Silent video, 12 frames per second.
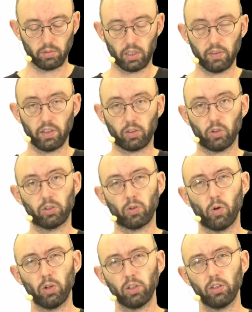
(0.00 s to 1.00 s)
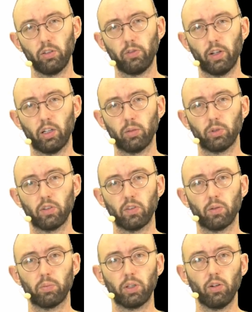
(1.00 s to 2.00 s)
These are called ordinal
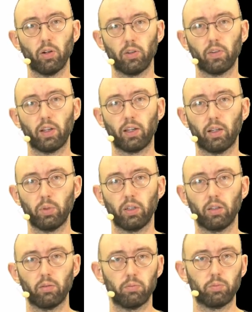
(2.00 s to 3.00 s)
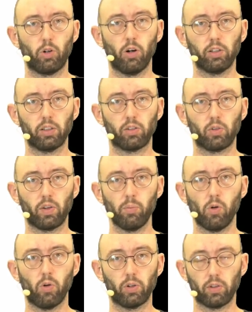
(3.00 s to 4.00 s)
variables because they can be brought into
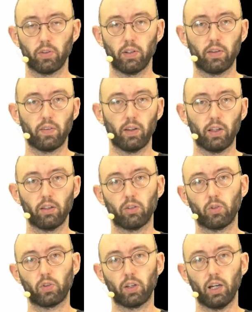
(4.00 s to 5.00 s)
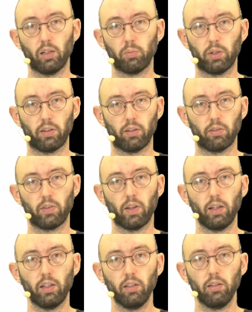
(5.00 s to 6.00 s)
some orders. Let's say you start by
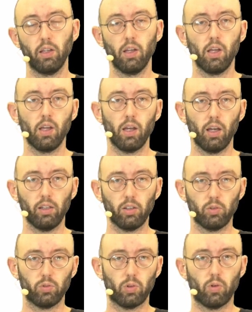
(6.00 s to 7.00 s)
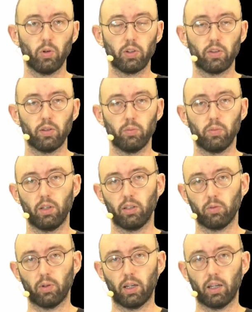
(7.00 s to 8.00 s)
sunny and you order them in
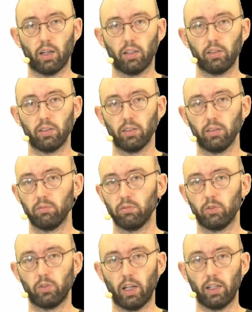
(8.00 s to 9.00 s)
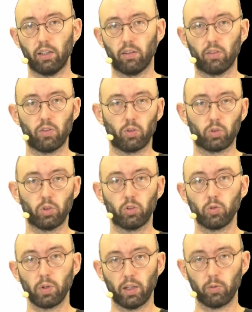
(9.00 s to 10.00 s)
a way until rainy, so good
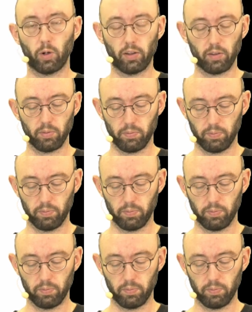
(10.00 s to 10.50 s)
to bad weather.